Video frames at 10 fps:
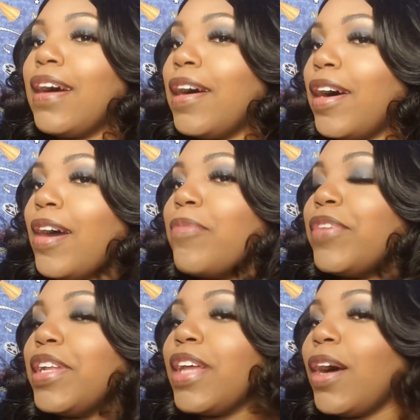Um,
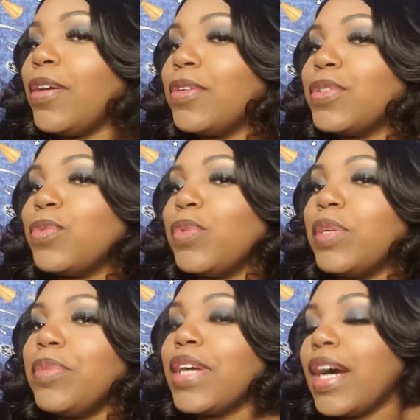videos
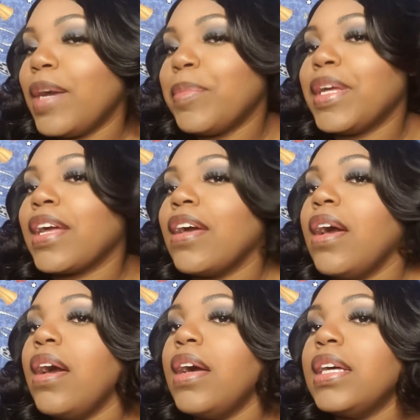will be coming,
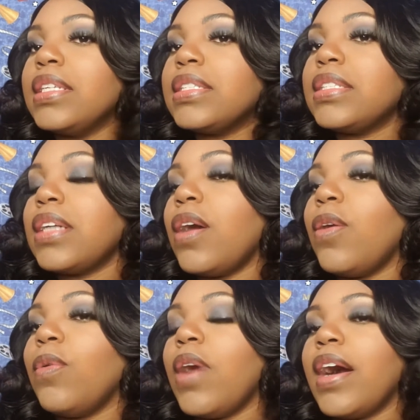
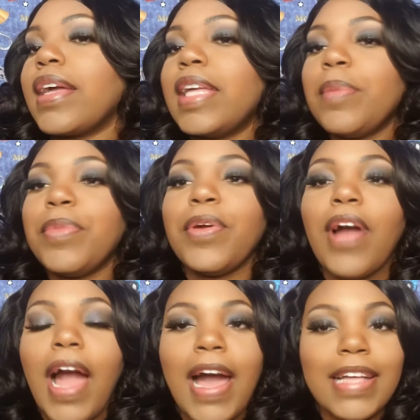so uh, keep
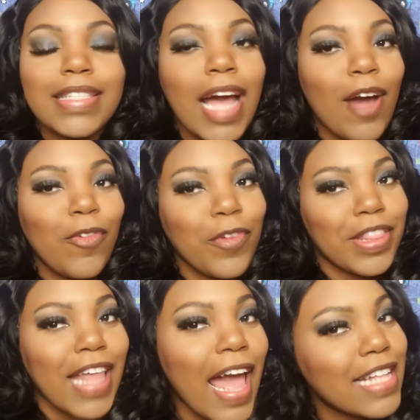your eyes out for
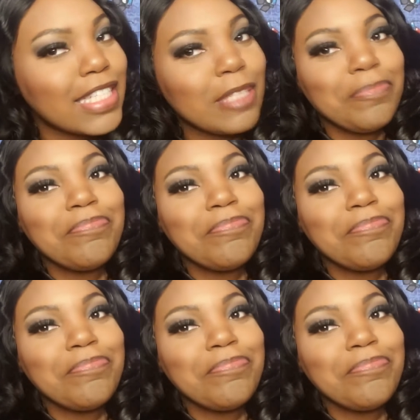that.